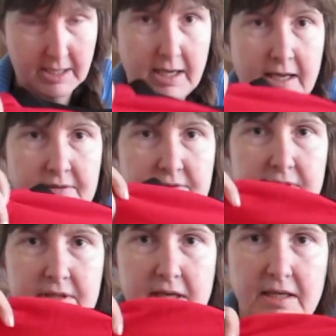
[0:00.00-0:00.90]
and
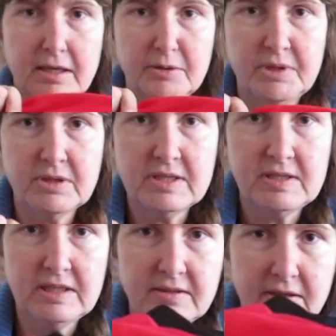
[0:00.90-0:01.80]
I hope you can
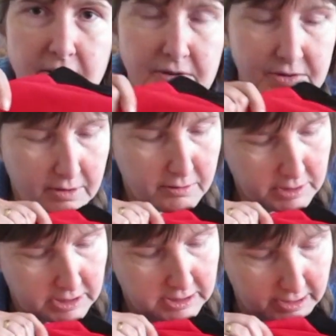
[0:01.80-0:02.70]
see it. There are also
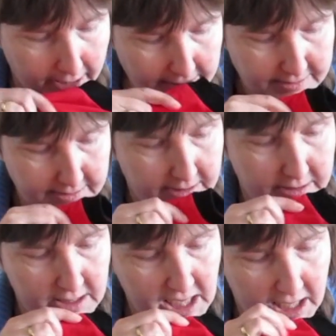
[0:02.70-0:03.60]
lines
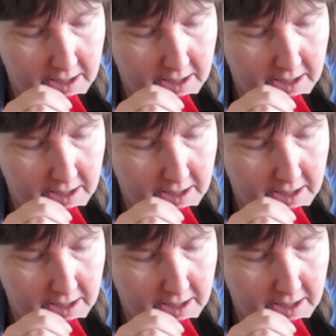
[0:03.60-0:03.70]
in it.